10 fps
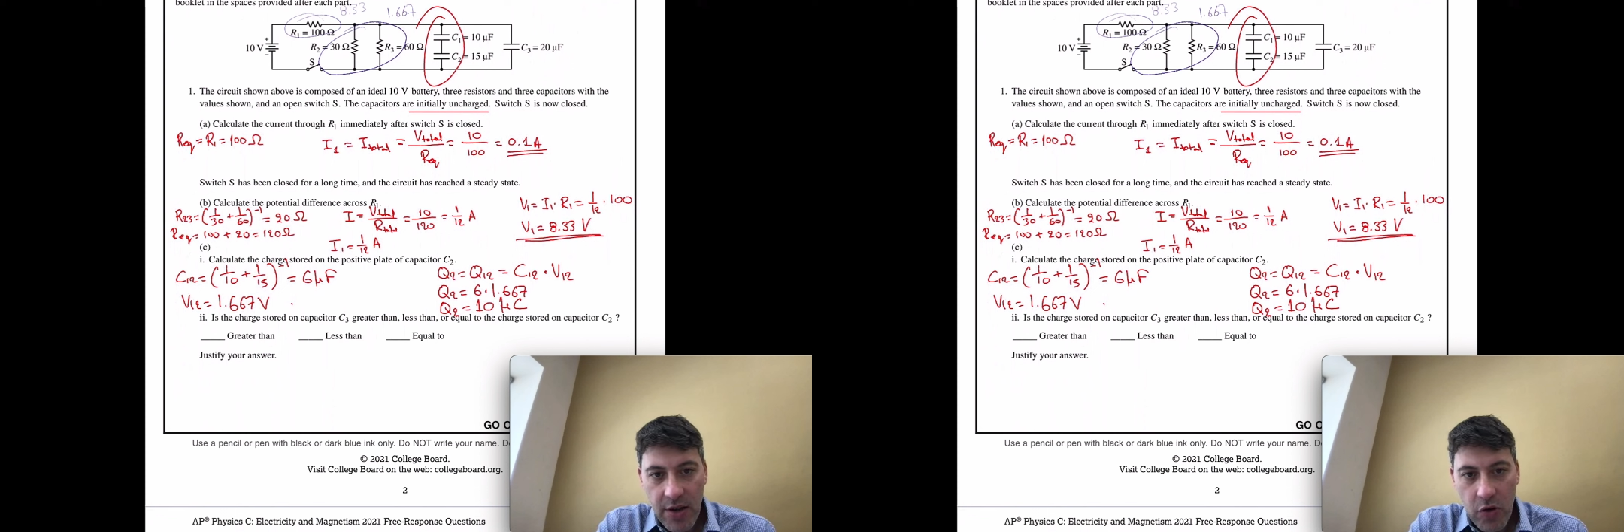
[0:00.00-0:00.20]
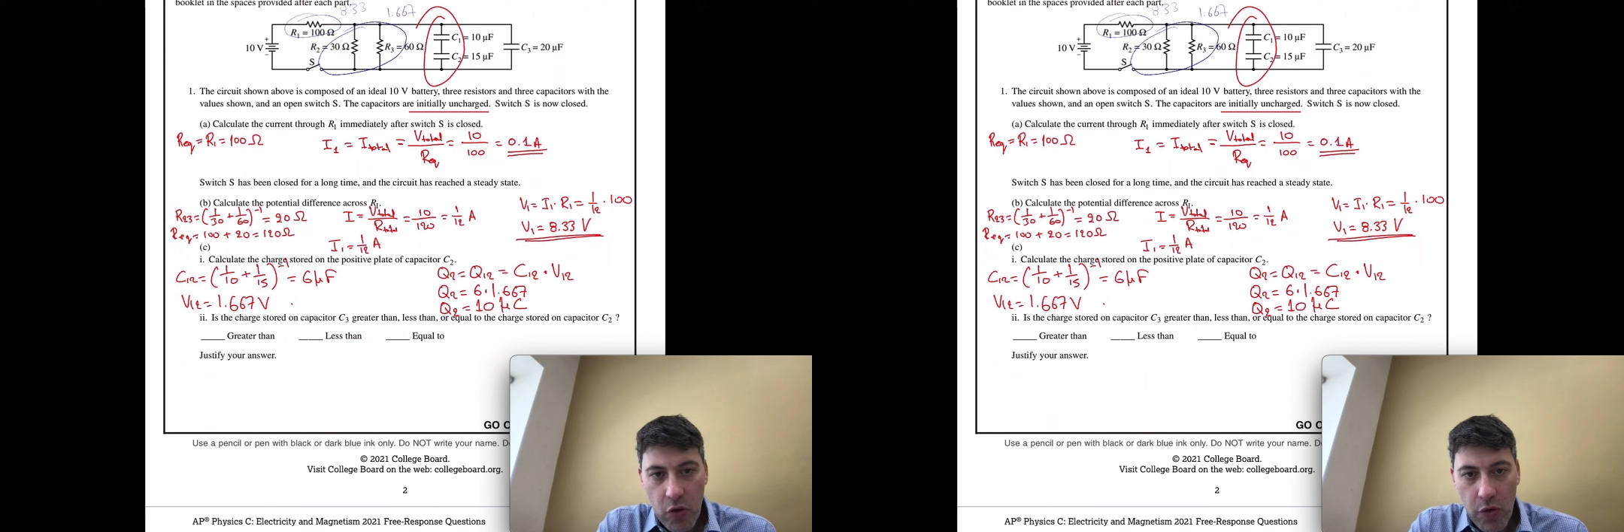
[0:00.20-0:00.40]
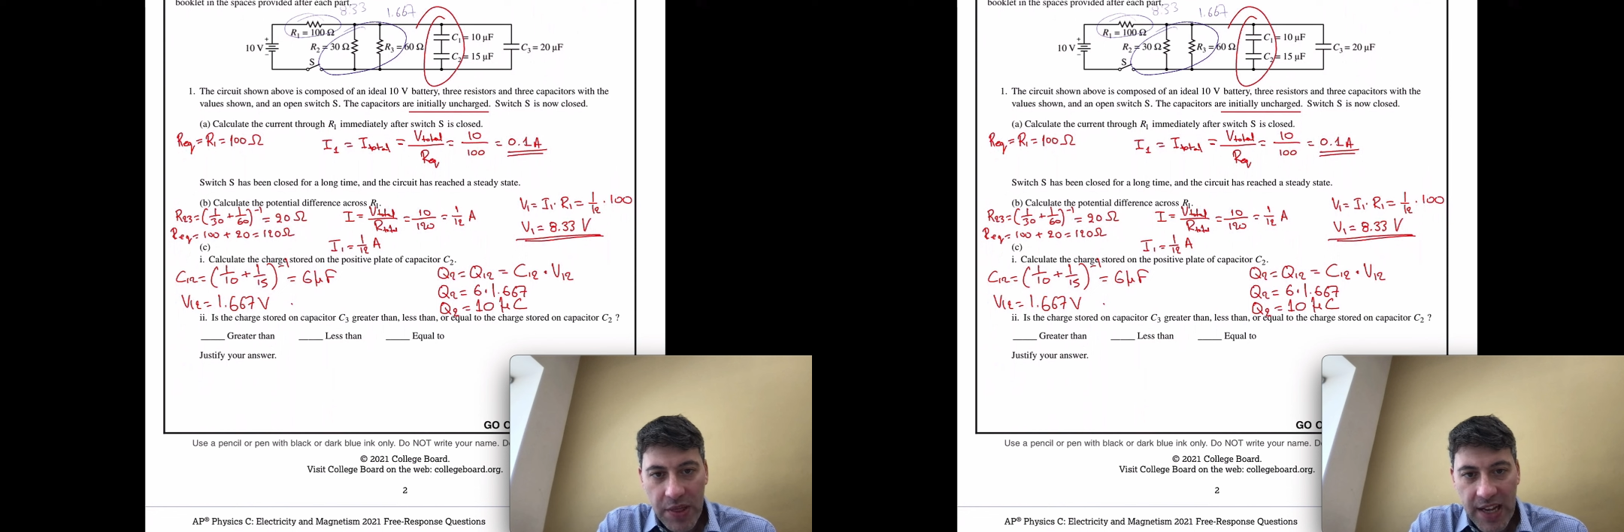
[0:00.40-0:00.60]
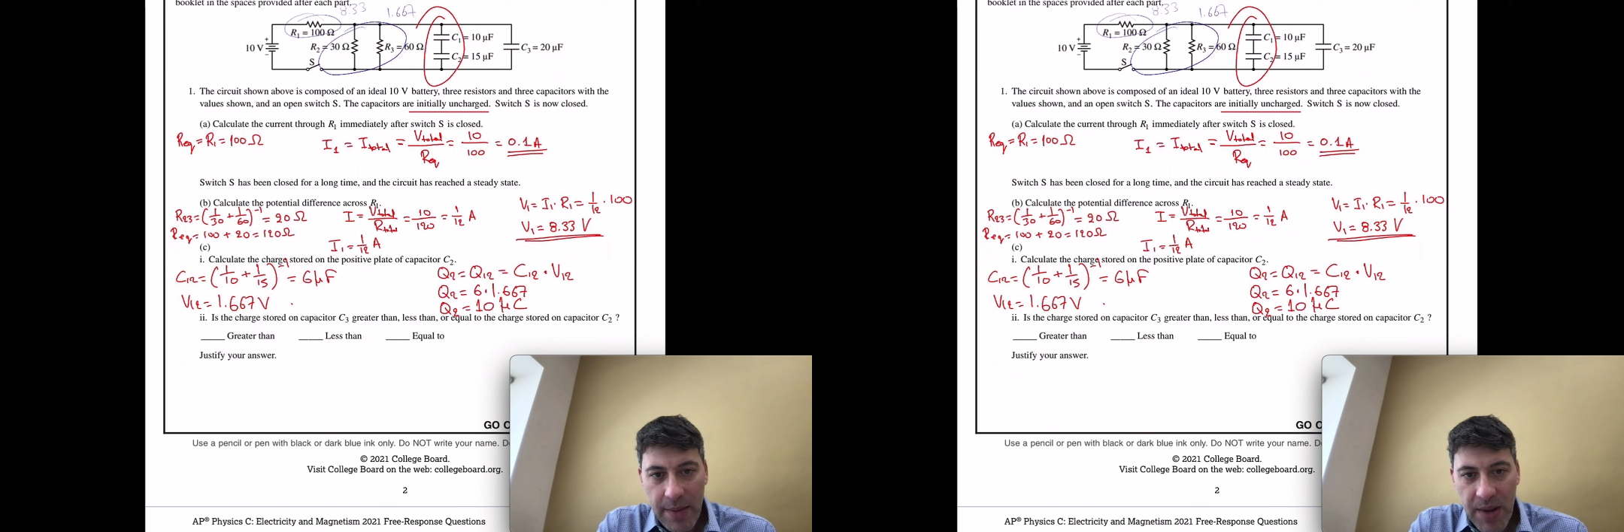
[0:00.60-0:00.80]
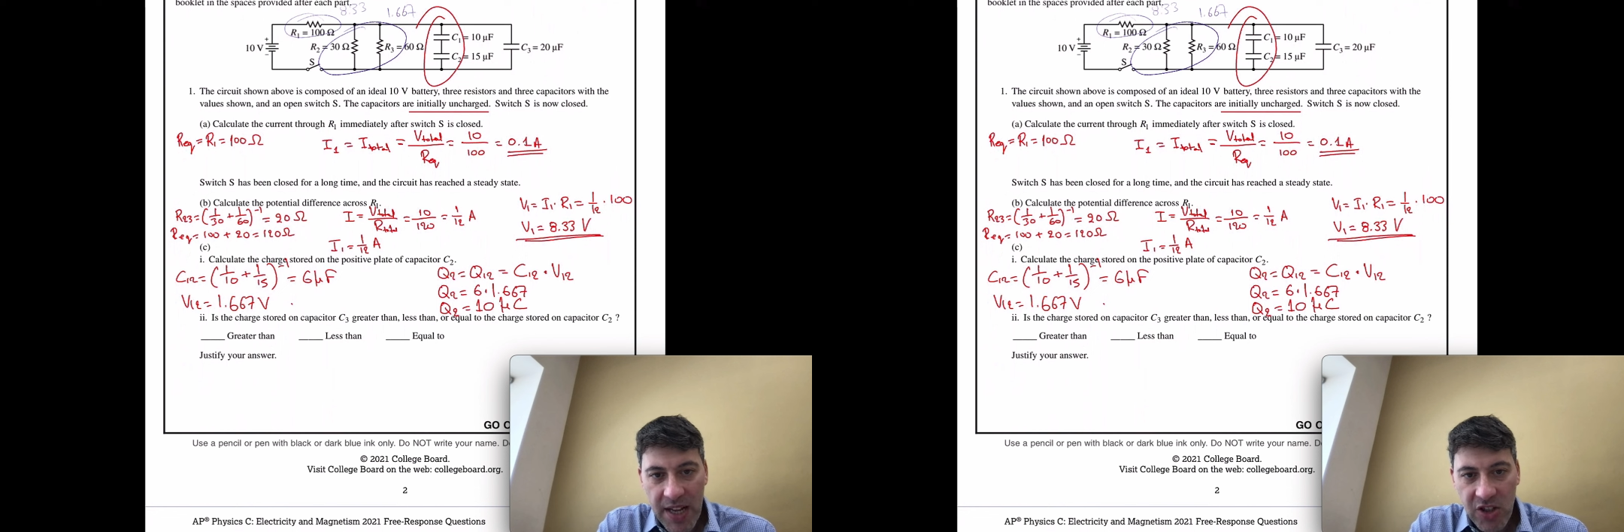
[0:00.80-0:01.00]
on the
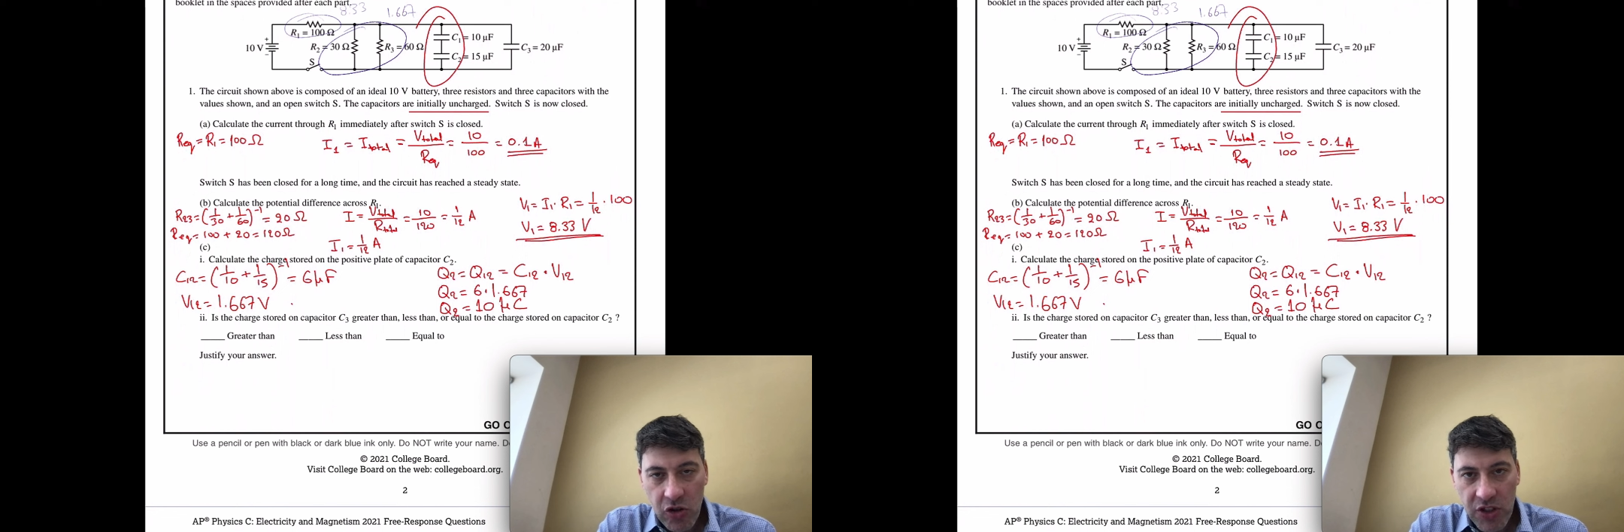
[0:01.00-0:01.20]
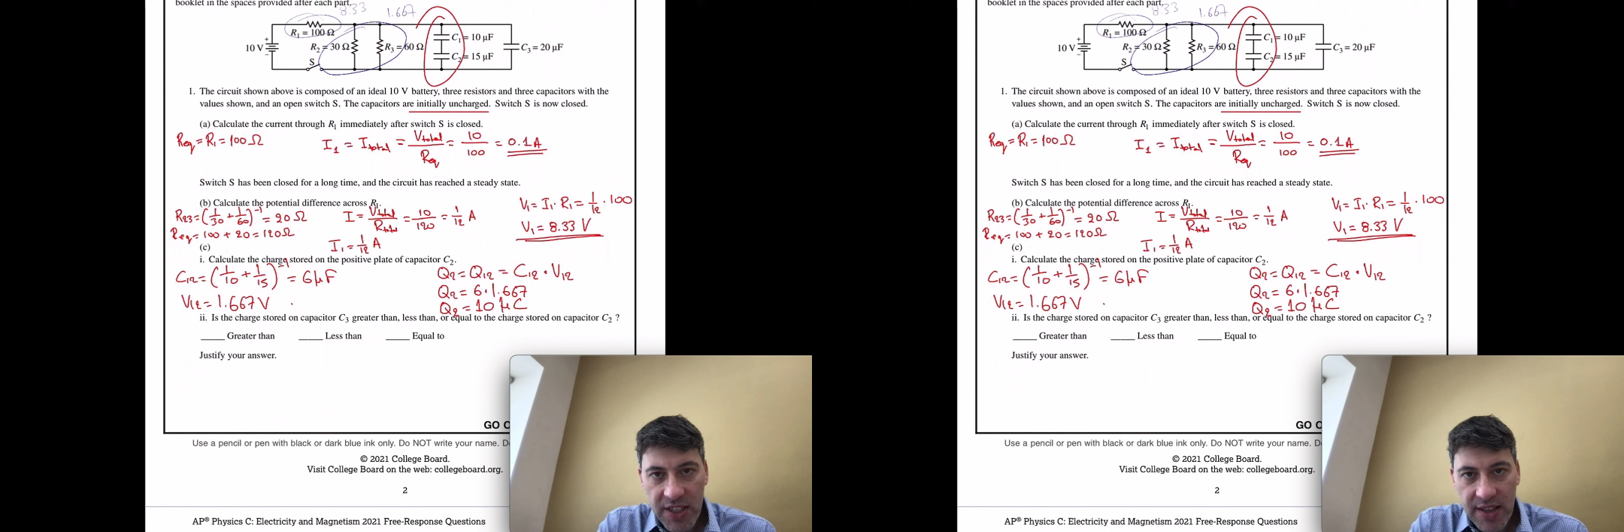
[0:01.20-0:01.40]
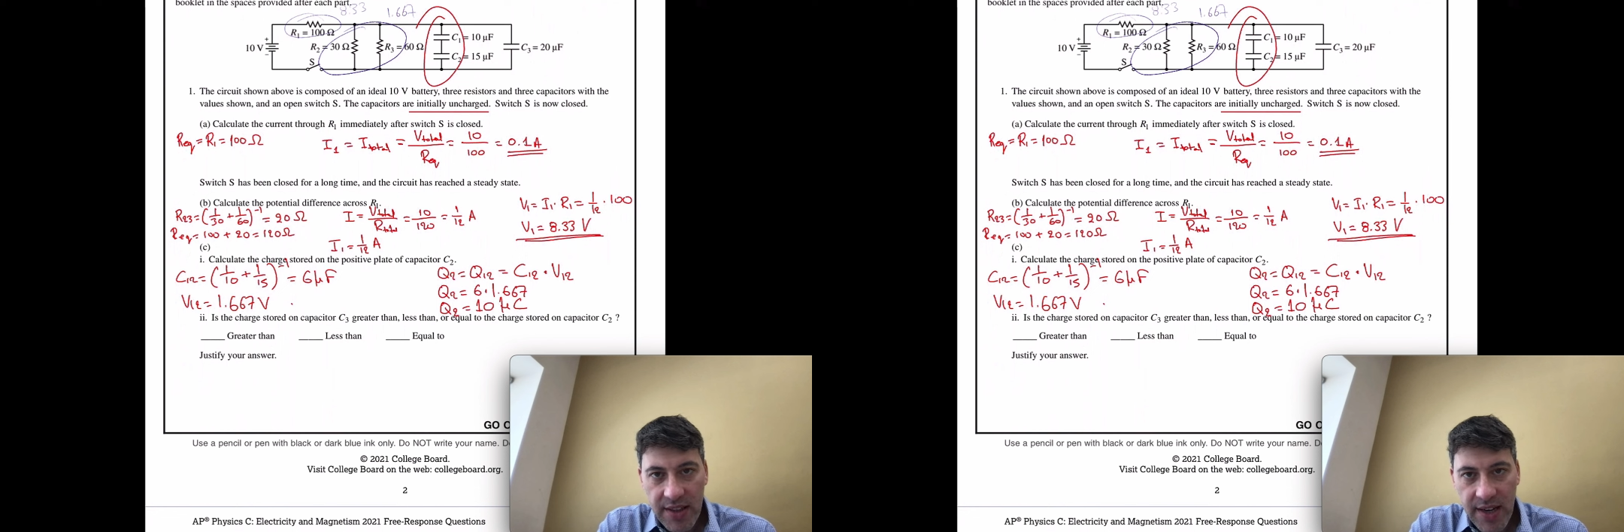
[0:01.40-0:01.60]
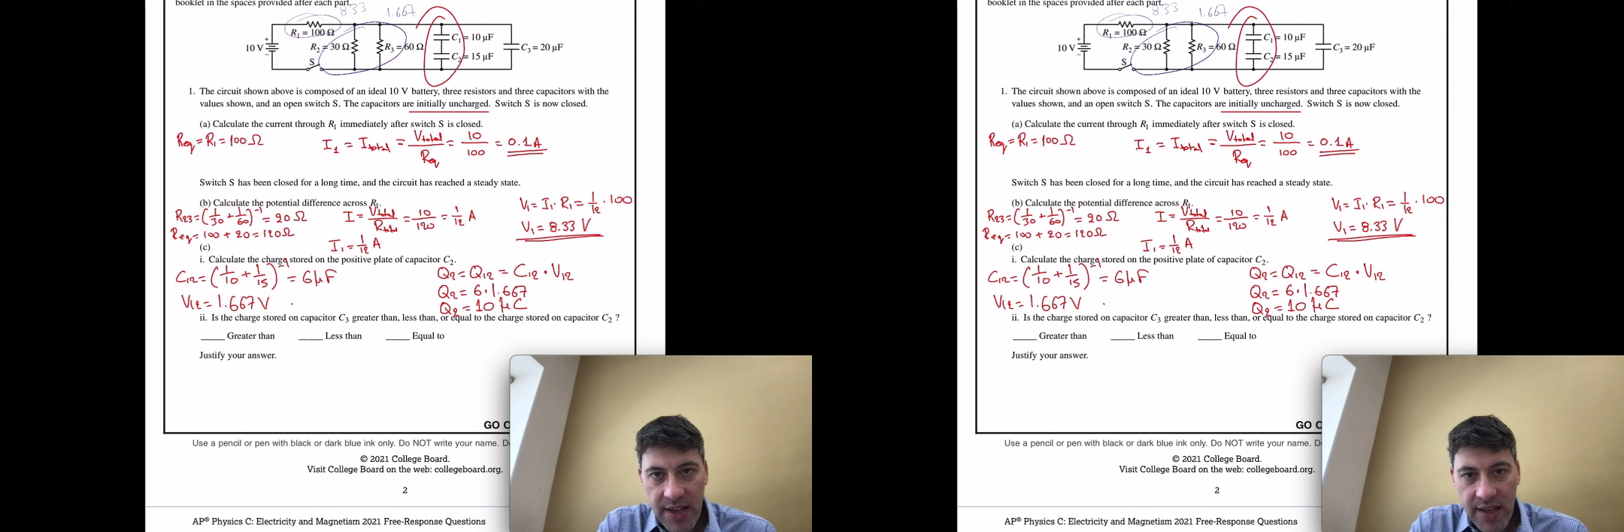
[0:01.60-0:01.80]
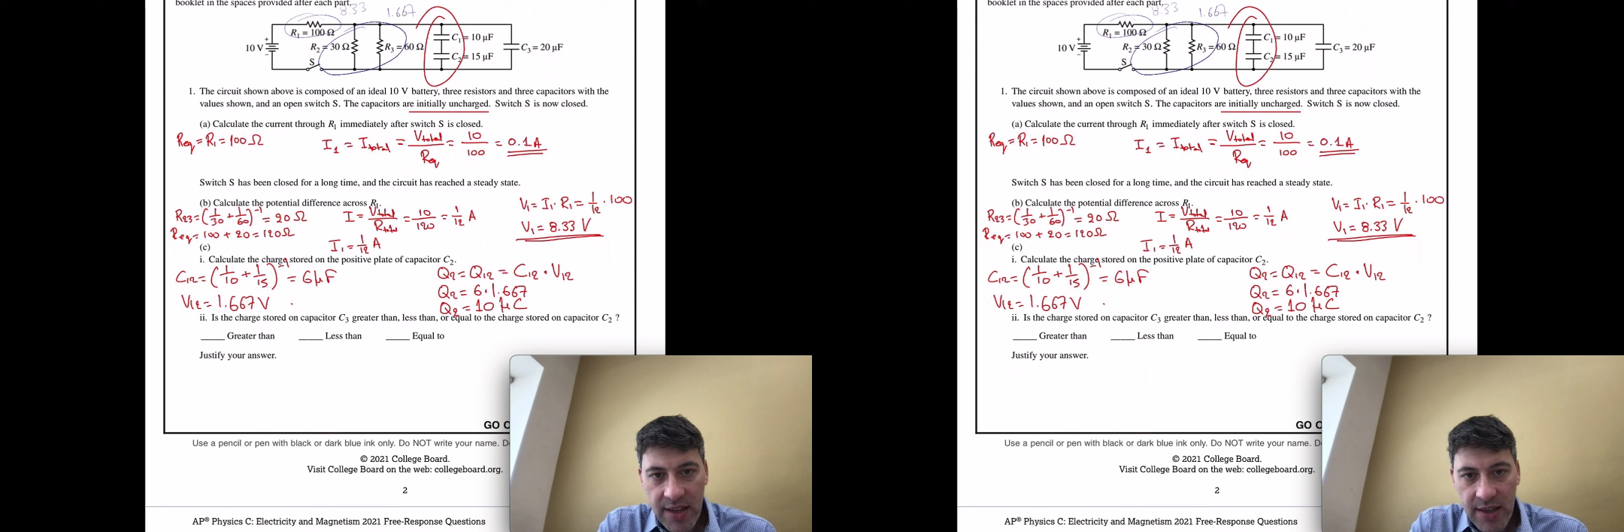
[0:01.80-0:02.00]
capacitor C3